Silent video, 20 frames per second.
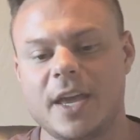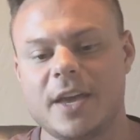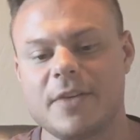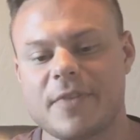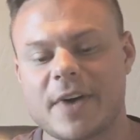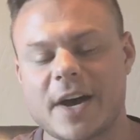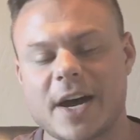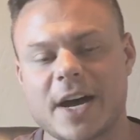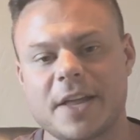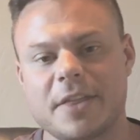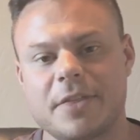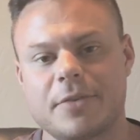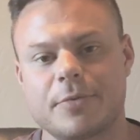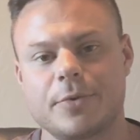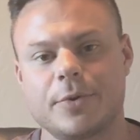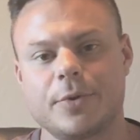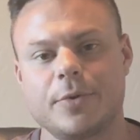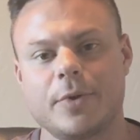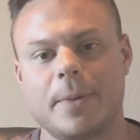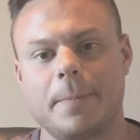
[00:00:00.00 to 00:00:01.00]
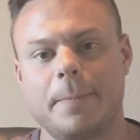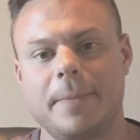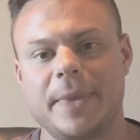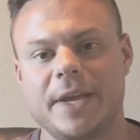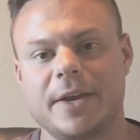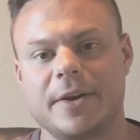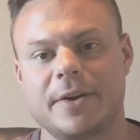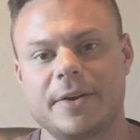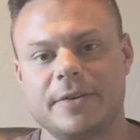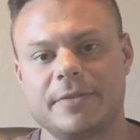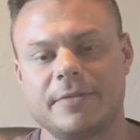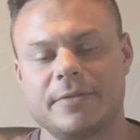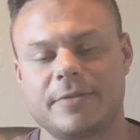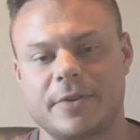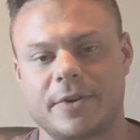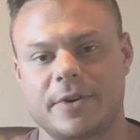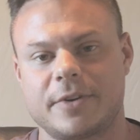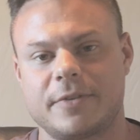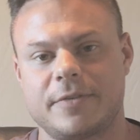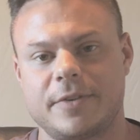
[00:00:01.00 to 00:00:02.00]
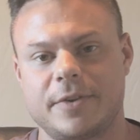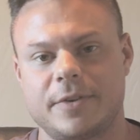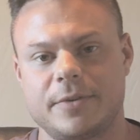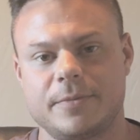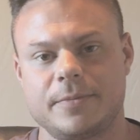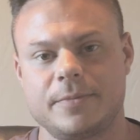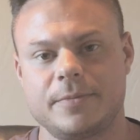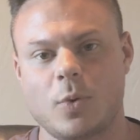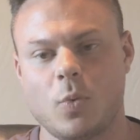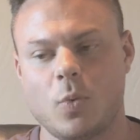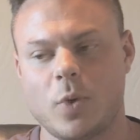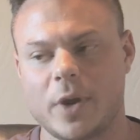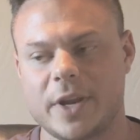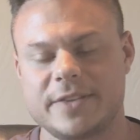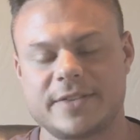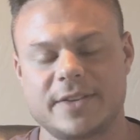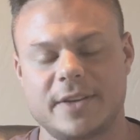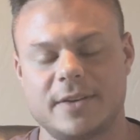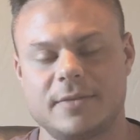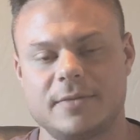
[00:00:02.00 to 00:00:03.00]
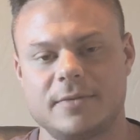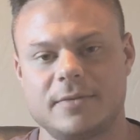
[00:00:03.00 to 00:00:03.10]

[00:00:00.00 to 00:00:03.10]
If I threw a beer in front of you, what is it?